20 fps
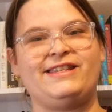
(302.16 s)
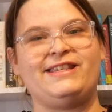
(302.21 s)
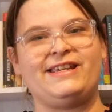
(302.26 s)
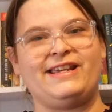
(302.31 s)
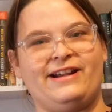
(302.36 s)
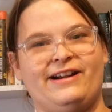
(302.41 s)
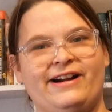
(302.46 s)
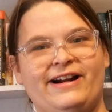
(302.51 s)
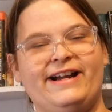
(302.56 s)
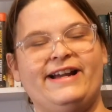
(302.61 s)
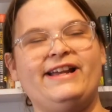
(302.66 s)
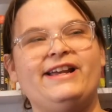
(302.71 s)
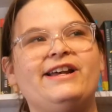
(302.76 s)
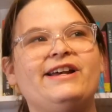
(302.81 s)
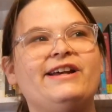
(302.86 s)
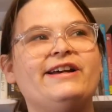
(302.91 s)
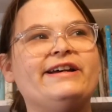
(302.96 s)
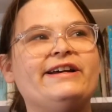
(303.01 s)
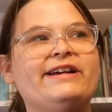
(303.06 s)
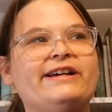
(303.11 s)
Secret.
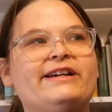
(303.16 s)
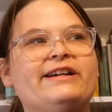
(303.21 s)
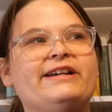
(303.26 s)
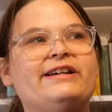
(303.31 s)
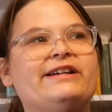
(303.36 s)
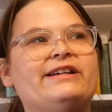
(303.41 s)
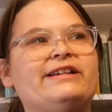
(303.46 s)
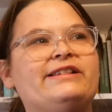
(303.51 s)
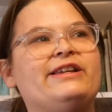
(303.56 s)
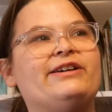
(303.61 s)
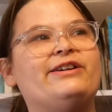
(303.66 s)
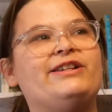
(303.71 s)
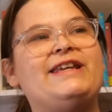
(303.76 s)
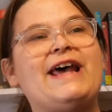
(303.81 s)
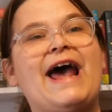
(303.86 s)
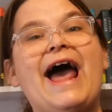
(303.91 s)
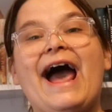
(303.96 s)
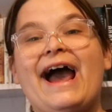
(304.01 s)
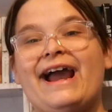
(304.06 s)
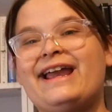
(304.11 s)
So
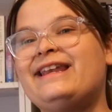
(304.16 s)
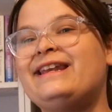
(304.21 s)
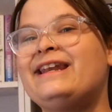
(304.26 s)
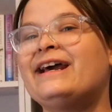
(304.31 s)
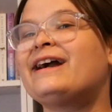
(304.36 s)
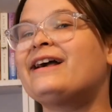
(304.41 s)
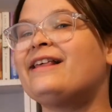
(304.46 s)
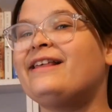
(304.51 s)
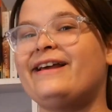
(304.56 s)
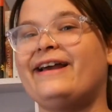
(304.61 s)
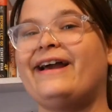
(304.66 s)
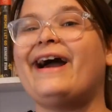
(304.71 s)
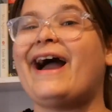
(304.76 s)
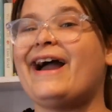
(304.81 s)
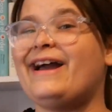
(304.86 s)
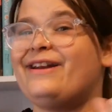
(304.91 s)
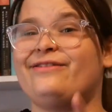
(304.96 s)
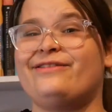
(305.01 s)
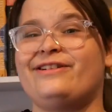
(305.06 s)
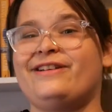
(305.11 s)
technically,
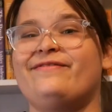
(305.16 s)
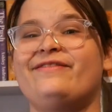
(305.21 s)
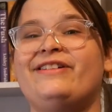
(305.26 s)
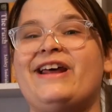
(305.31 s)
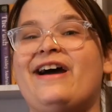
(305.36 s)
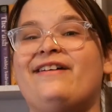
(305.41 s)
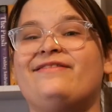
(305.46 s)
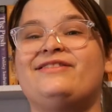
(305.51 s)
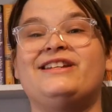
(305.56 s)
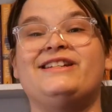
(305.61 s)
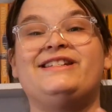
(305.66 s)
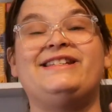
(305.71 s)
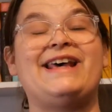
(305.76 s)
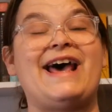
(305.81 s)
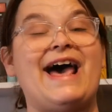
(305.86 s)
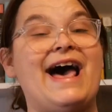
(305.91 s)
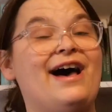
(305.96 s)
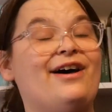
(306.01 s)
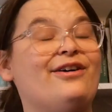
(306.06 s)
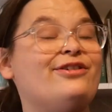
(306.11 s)
I don't even have to
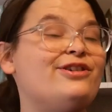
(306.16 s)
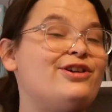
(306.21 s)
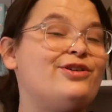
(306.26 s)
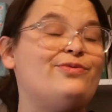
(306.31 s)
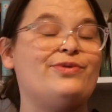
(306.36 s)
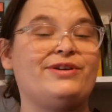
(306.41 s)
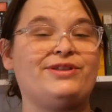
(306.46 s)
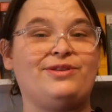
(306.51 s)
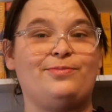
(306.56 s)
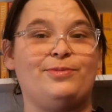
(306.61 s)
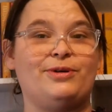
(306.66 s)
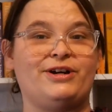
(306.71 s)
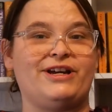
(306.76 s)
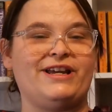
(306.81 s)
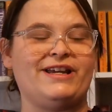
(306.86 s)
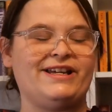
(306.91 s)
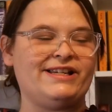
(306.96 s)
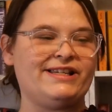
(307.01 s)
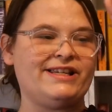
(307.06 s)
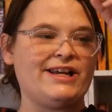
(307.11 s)
tell you what the book
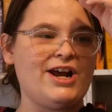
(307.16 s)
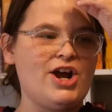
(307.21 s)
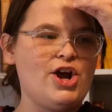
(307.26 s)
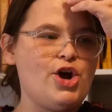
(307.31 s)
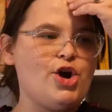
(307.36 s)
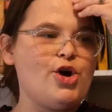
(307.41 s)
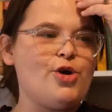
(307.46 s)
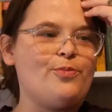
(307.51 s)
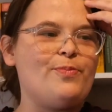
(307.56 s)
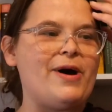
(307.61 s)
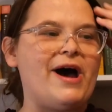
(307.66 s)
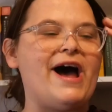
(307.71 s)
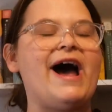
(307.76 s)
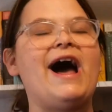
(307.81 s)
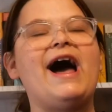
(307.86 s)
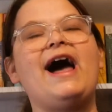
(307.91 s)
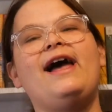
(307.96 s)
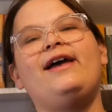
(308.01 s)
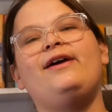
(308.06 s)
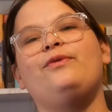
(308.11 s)
is, but
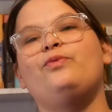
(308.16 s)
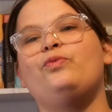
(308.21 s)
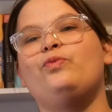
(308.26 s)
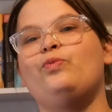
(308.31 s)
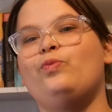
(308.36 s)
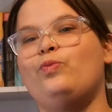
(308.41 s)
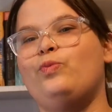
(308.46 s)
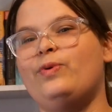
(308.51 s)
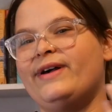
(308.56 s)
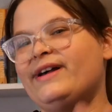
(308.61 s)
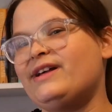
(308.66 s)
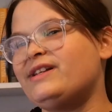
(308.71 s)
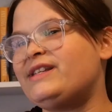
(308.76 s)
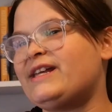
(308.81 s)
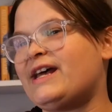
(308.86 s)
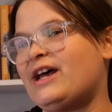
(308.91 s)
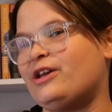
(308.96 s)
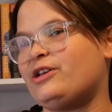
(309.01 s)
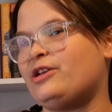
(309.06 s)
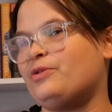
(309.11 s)
I will
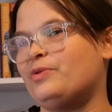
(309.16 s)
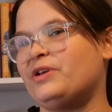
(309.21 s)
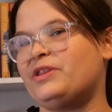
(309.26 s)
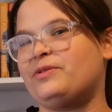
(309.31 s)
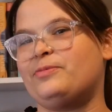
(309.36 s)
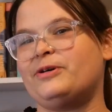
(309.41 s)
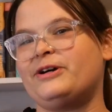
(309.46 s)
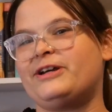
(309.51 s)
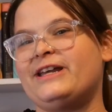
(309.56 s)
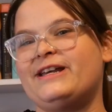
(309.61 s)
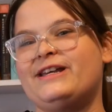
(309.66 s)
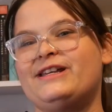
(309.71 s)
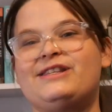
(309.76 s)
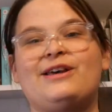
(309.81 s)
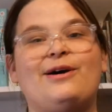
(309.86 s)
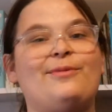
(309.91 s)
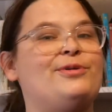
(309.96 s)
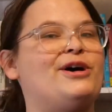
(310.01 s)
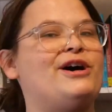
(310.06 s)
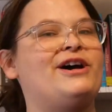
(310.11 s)
tell you what the book is.
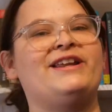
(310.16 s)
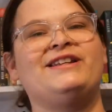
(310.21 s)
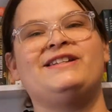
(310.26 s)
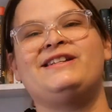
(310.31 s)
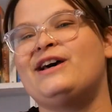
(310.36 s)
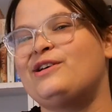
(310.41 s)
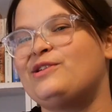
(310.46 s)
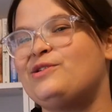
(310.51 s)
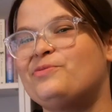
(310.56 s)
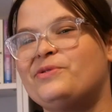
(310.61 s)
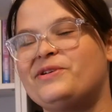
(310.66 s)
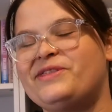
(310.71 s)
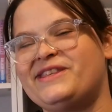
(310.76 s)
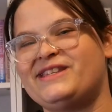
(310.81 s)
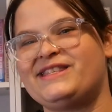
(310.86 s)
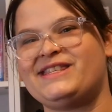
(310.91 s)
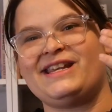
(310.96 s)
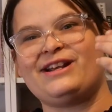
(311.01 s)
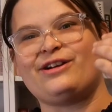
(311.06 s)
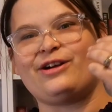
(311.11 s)
I'm not going to tell you what the
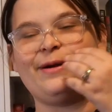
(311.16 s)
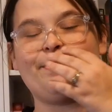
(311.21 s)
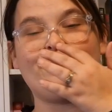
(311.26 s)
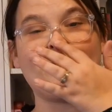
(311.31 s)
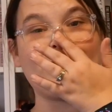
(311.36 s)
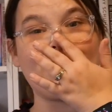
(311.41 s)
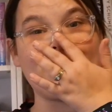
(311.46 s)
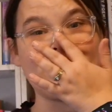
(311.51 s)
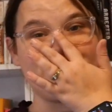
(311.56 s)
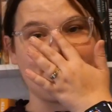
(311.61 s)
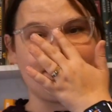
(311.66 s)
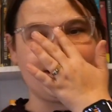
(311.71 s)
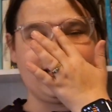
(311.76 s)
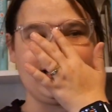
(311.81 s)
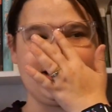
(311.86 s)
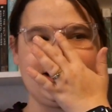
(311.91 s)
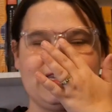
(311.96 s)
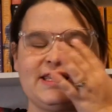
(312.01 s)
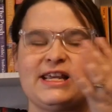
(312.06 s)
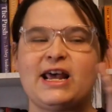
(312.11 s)
Secret project
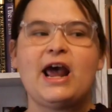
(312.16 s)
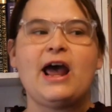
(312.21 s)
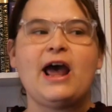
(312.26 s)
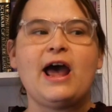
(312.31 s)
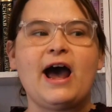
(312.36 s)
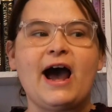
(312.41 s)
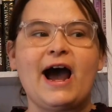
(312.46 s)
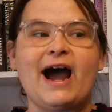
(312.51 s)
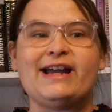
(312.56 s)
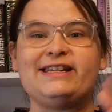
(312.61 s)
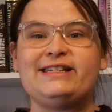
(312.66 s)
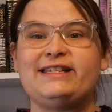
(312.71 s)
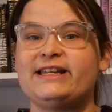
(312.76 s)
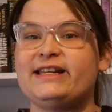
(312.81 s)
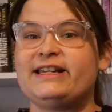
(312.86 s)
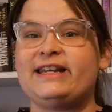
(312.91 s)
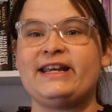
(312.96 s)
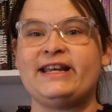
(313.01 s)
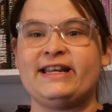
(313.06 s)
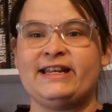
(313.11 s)
is. I
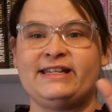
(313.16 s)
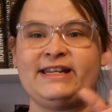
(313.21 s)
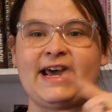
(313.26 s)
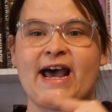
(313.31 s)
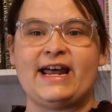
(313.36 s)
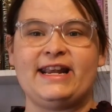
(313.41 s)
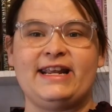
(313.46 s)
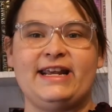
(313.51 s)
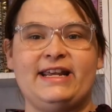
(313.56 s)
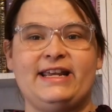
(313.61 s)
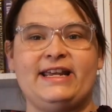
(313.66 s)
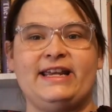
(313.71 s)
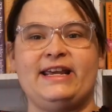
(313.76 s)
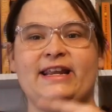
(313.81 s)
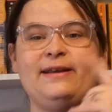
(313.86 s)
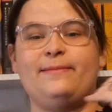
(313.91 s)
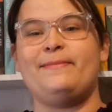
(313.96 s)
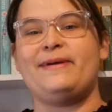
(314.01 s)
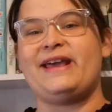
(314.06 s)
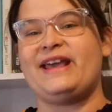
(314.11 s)
did hint at it
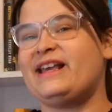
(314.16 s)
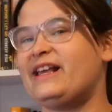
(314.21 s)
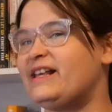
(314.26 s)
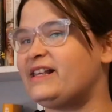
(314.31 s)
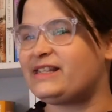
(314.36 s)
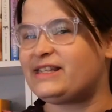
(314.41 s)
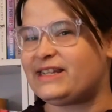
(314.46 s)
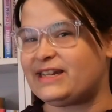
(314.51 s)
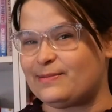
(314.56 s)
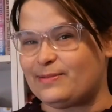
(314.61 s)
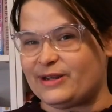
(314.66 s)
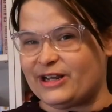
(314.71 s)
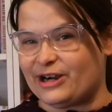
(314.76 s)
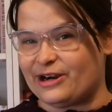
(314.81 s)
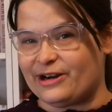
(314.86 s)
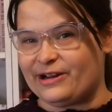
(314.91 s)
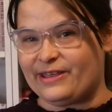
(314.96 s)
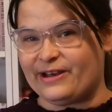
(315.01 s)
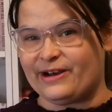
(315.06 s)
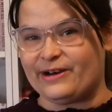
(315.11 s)
in May's
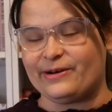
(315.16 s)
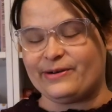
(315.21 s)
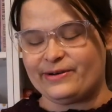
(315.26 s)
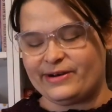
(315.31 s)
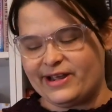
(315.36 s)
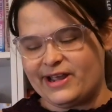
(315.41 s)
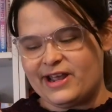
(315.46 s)
TBR, though.